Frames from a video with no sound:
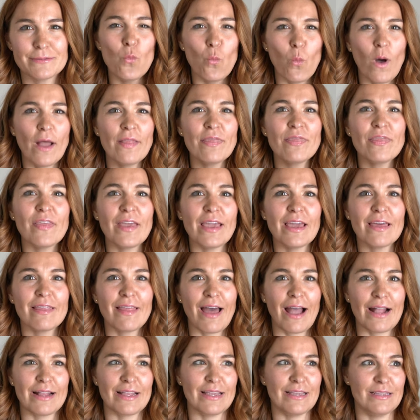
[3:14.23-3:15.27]
One thing
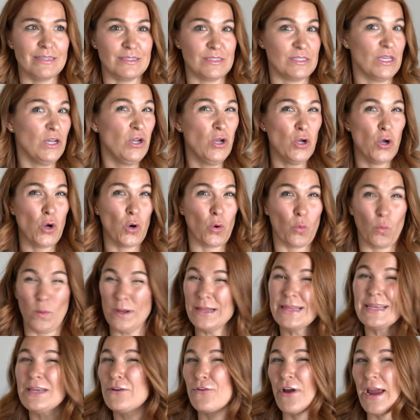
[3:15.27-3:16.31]
that is
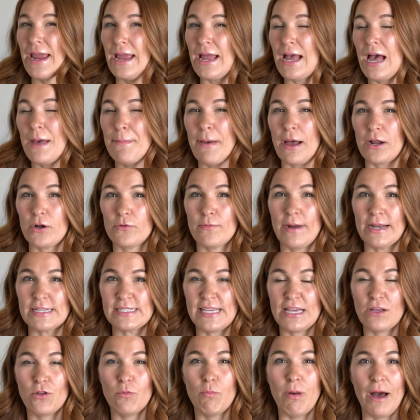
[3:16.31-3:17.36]
really great about a
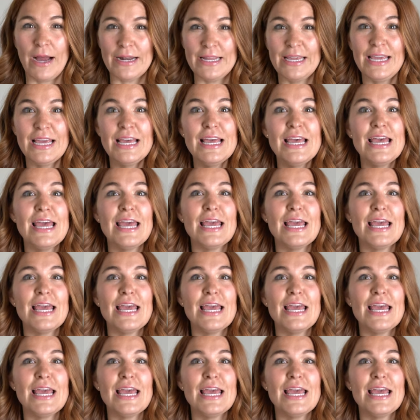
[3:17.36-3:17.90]
rectangle body